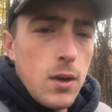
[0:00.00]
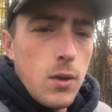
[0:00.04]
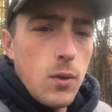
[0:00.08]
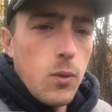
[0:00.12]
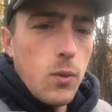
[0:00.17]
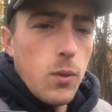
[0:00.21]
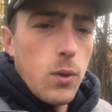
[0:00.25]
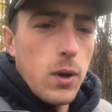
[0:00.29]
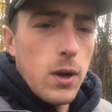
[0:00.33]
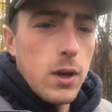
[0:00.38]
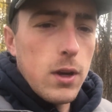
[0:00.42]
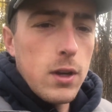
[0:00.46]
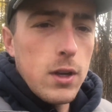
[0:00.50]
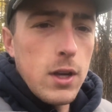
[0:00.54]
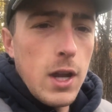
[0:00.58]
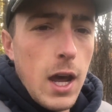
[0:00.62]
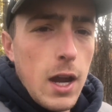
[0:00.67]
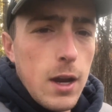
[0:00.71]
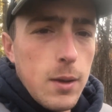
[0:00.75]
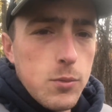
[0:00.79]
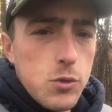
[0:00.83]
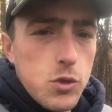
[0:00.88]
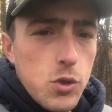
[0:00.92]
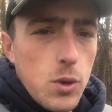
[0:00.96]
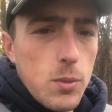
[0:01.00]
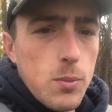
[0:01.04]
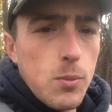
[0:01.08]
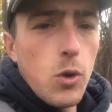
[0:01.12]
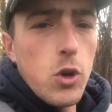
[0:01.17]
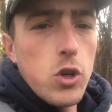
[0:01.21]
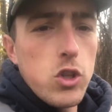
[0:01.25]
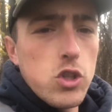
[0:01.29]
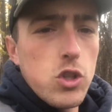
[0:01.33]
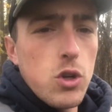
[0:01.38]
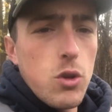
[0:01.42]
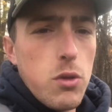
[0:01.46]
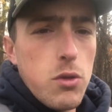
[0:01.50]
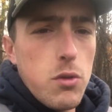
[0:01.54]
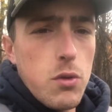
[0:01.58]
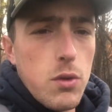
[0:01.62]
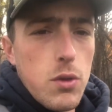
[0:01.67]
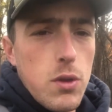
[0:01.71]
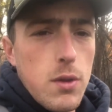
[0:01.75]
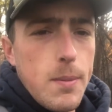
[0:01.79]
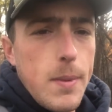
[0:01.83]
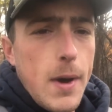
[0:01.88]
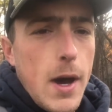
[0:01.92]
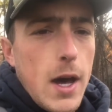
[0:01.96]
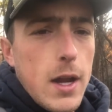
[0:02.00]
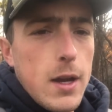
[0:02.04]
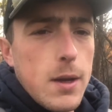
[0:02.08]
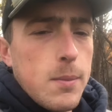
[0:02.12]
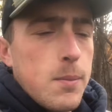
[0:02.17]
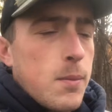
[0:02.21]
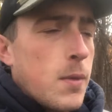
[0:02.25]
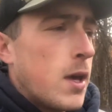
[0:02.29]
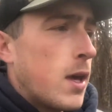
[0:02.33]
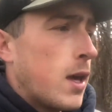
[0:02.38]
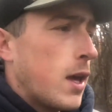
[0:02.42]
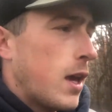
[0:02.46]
or not absorb moisture through the bottom.